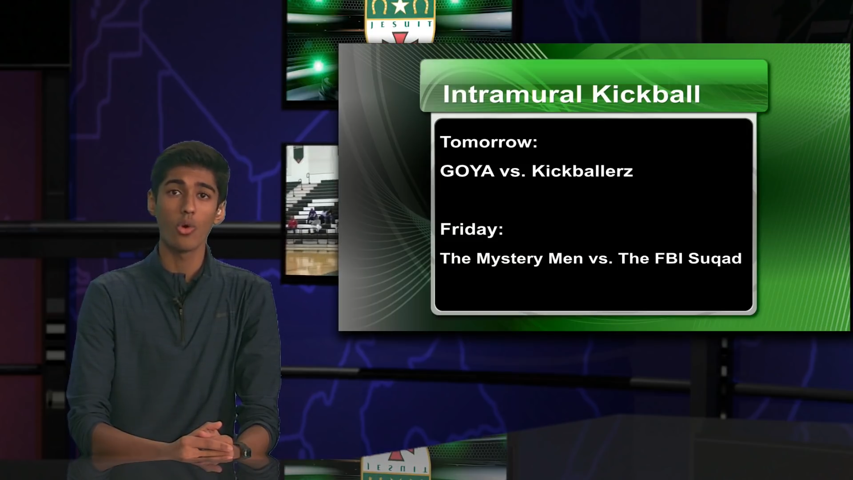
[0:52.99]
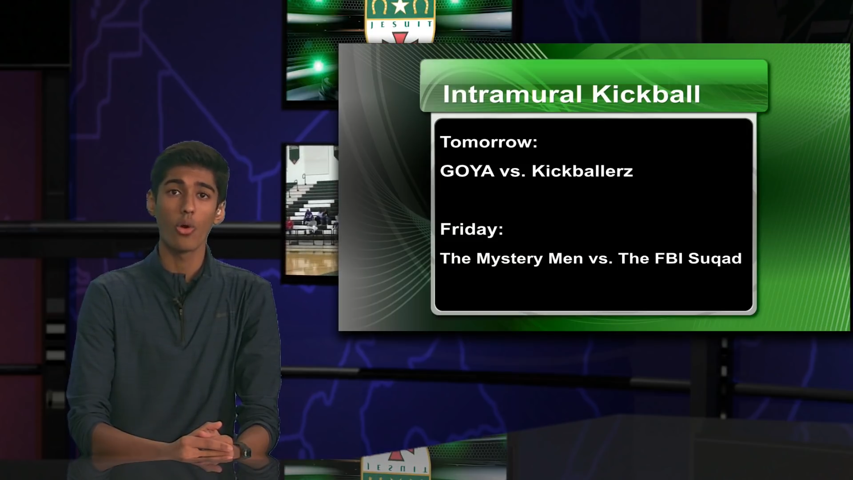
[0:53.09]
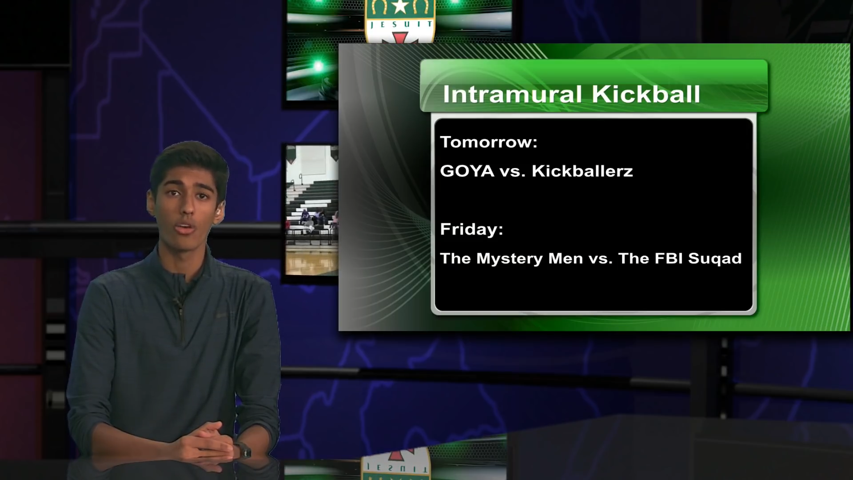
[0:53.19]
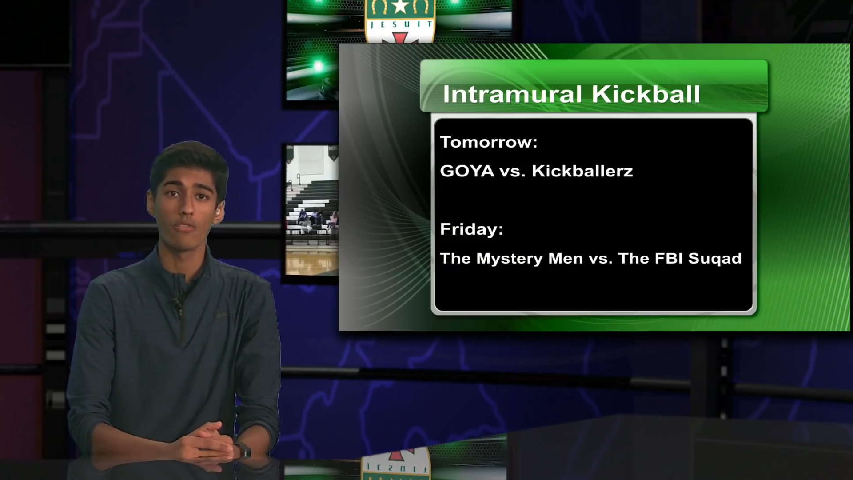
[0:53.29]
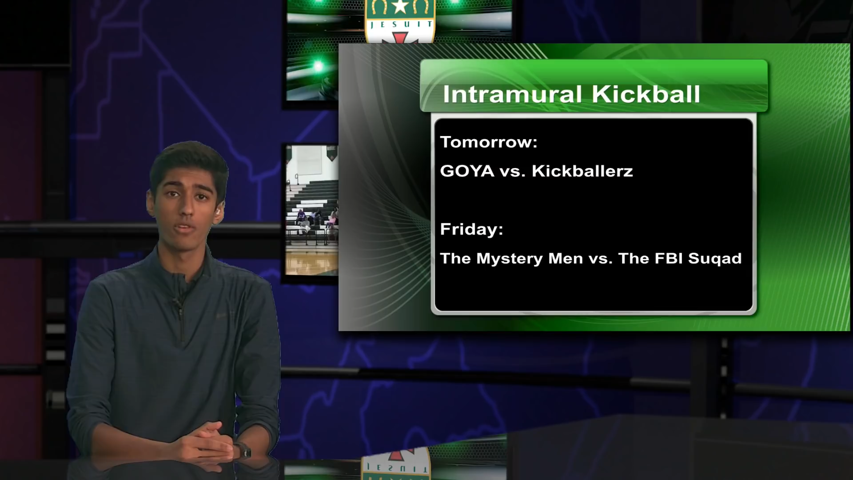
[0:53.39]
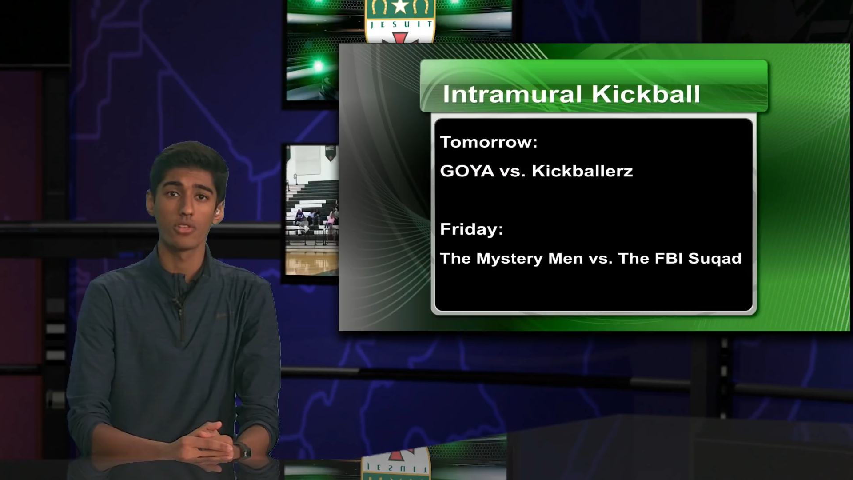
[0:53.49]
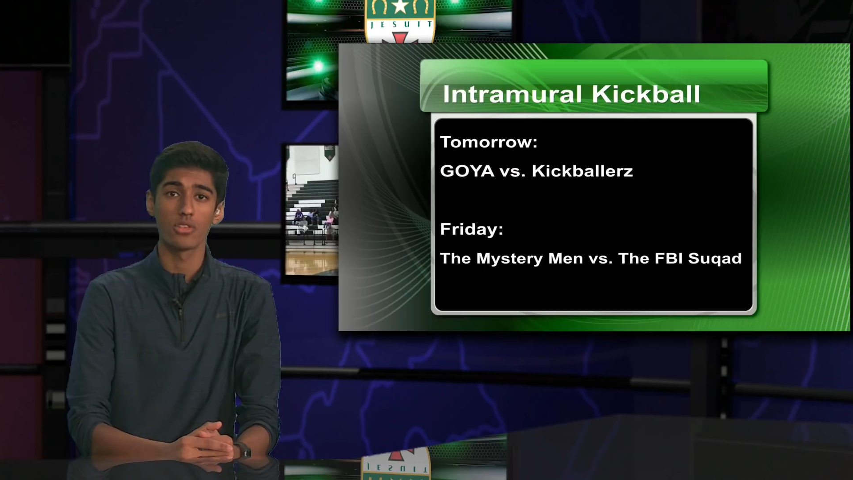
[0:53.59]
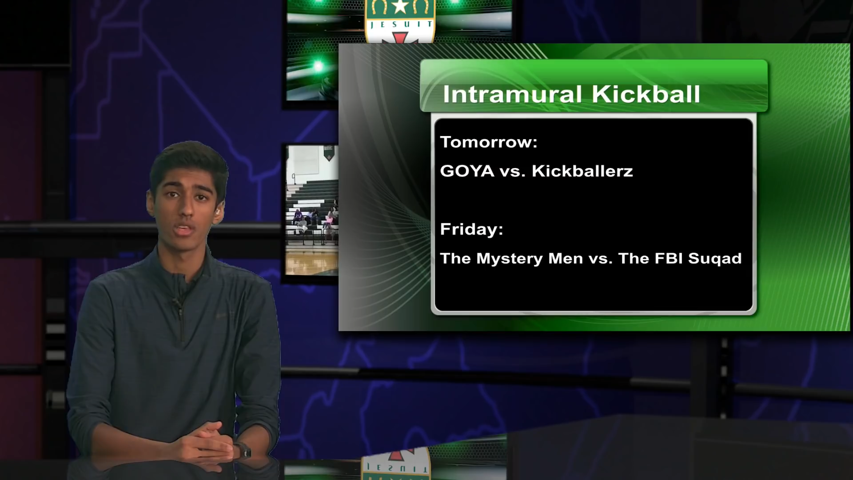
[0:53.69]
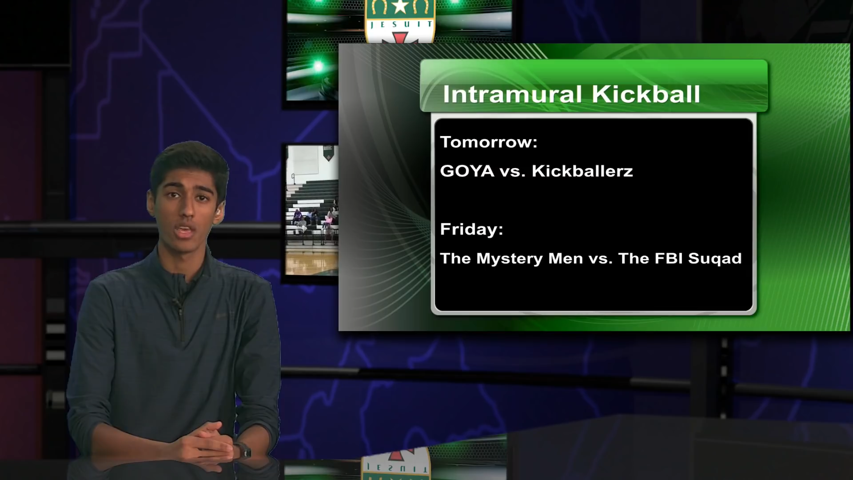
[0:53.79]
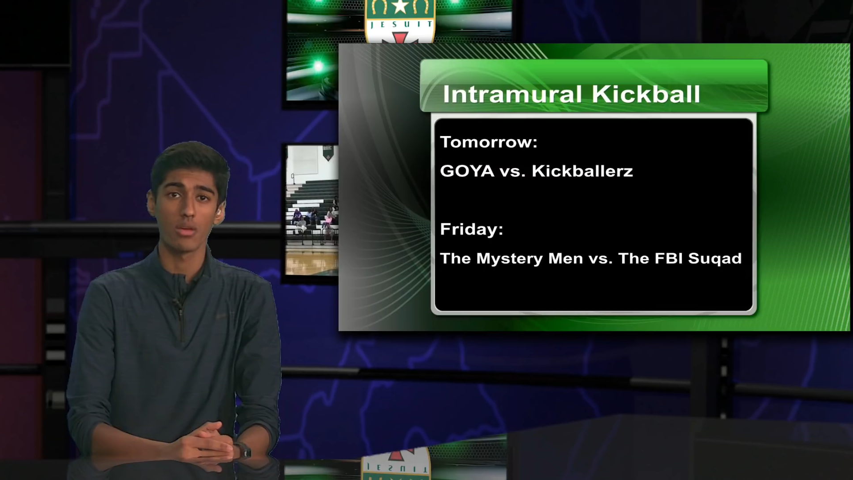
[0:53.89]
Goya versus
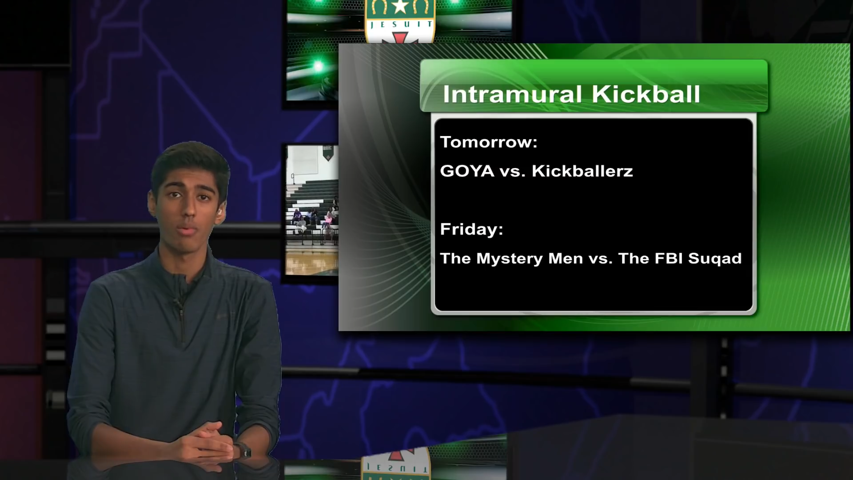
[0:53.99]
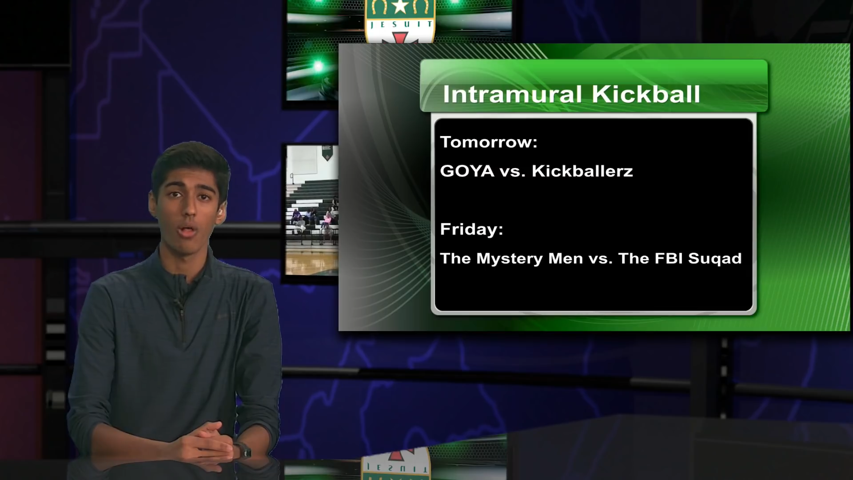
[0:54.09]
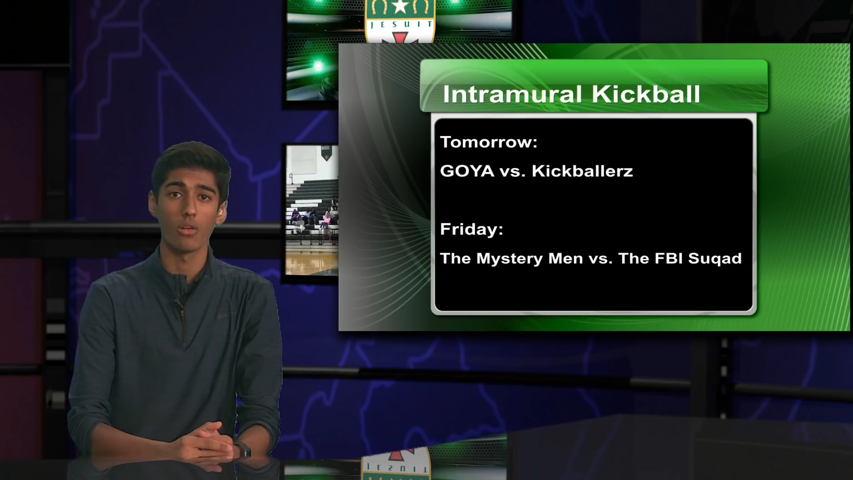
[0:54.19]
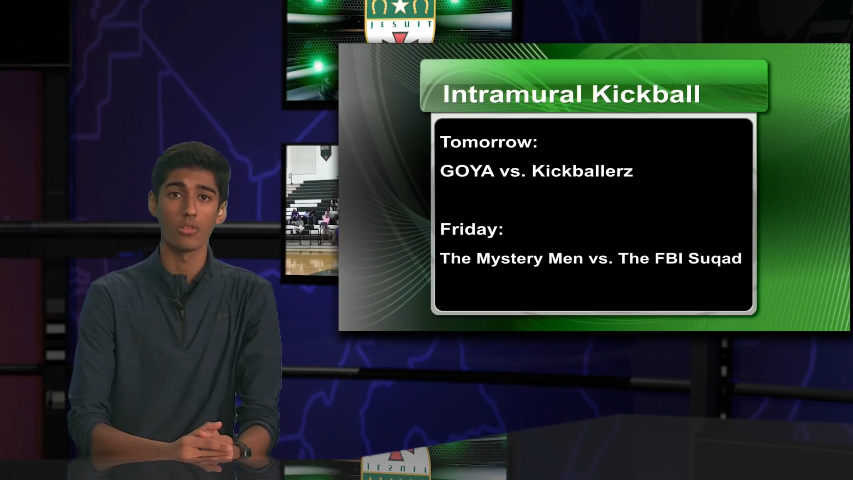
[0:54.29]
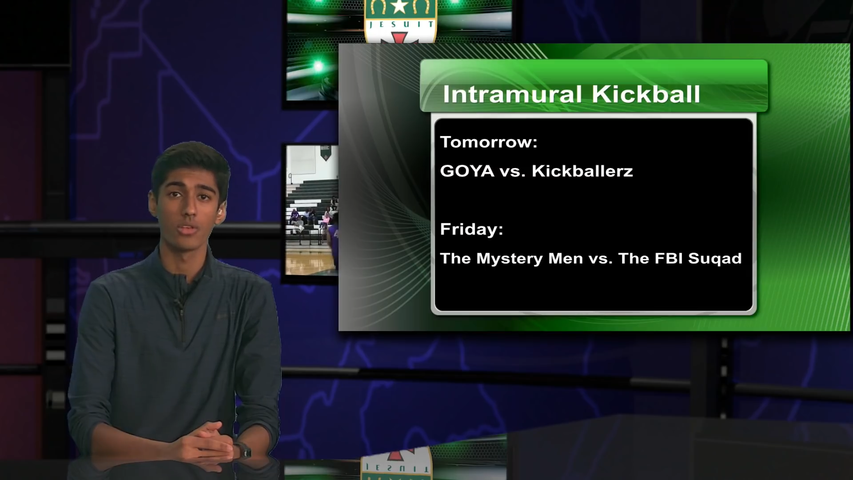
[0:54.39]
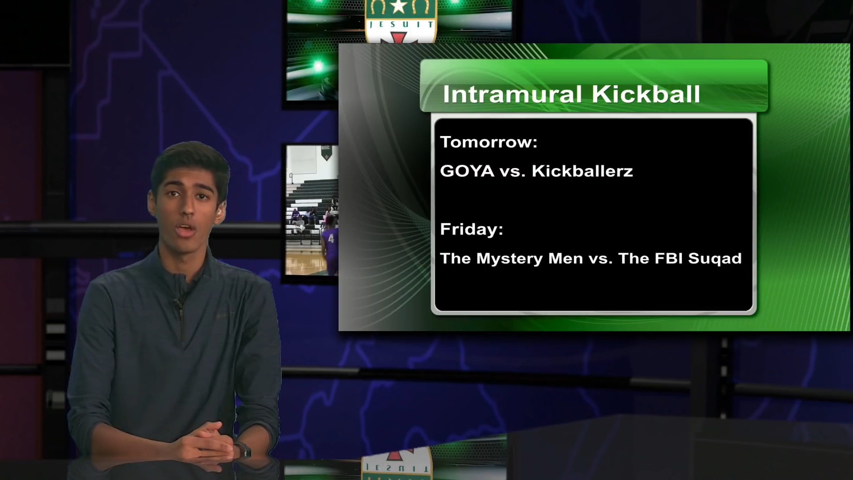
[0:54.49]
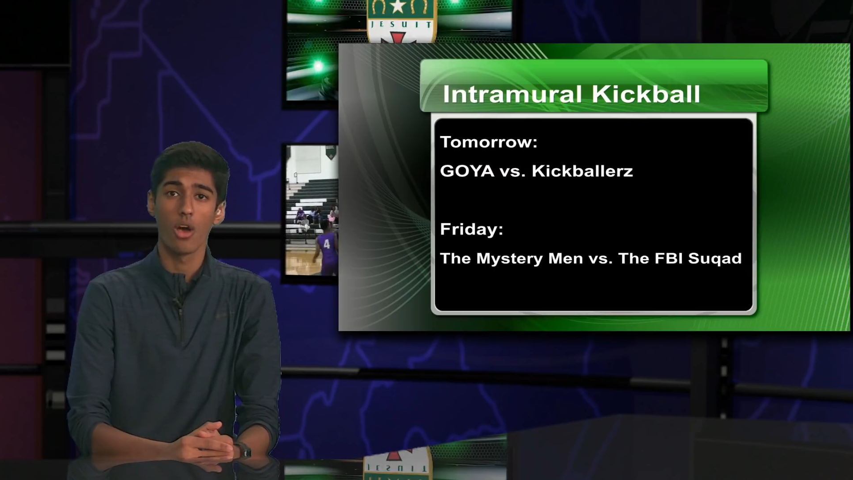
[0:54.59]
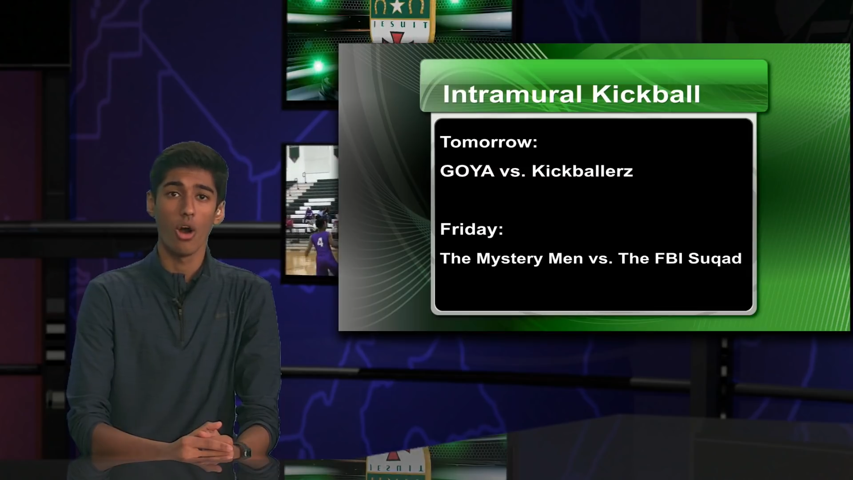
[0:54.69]
the Kickballers.